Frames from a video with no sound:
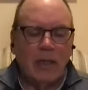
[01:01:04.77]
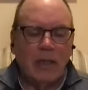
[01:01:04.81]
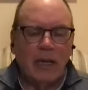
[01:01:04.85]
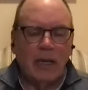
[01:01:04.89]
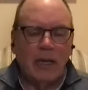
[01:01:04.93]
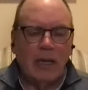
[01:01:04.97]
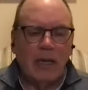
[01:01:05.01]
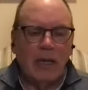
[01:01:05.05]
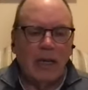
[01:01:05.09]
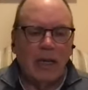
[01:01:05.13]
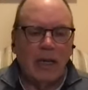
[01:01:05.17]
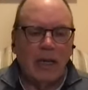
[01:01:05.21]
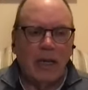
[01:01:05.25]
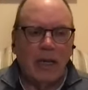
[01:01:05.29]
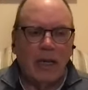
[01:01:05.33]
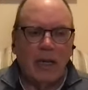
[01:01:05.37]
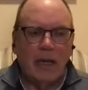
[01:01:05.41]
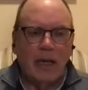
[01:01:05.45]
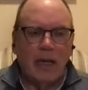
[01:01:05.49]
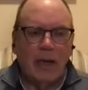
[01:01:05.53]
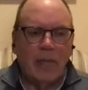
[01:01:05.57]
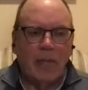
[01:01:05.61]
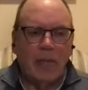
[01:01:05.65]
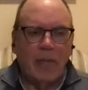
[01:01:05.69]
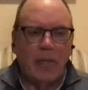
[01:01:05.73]
Uh,
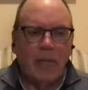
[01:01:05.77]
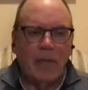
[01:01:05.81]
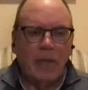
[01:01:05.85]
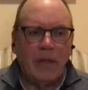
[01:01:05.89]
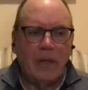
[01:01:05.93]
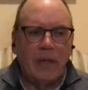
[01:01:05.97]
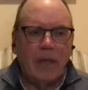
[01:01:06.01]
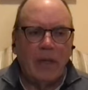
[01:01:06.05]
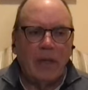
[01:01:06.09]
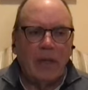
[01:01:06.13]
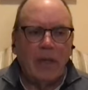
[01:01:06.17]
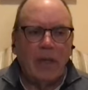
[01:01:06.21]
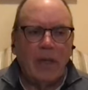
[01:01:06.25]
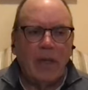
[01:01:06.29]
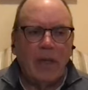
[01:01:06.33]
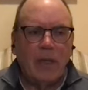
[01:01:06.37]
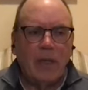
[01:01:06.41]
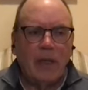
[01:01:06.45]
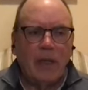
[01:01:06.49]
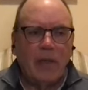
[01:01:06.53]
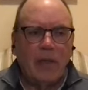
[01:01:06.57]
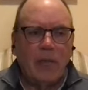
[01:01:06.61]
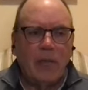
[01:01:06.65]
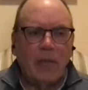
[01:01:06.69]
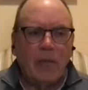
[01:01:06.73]
um,
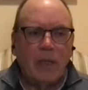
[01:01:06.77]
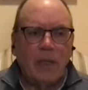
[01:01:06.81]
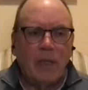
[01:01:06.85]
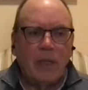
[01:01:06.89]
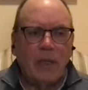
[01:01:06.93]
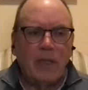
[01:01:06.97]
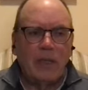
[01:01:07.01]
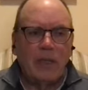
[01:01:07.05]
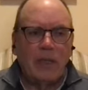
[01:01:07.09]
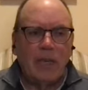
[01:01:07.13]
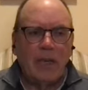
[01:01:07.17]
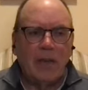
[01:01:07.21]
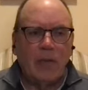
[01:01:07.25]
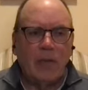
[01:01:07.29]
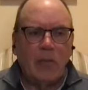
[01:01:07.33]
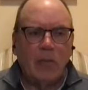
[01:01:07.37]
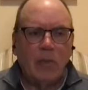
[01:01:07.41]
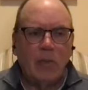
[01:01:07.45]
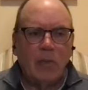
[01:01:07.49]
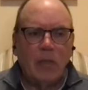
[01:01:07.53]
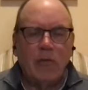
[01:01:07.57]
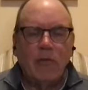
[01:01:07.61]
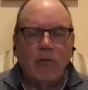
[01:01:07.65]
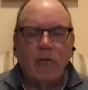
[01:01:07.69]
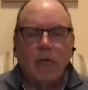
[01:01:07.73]
because that
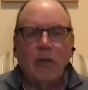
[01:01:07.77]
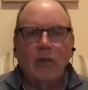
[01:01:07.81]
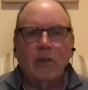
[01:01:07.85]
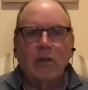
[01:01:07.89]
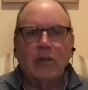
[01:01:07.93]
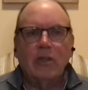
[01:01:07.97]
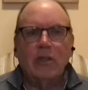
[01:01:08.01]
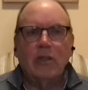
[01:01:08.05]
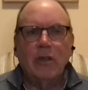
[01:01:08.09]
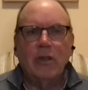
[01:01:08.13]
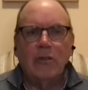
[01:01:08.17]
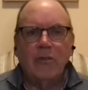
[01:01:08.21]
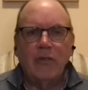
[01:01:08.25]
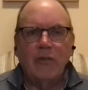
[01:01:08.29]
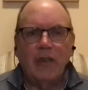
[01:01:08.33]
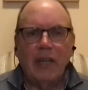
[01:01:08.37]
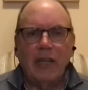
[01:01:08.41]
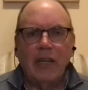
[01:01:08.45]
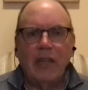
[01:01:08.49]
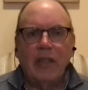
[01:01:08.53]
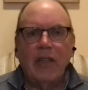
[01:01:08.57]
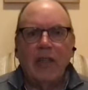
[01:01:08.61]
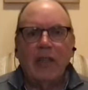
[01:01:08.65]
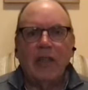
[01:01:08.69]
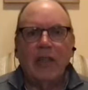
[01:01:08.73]
reinforces our
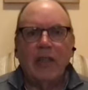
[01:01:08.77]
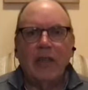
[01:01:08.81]
faith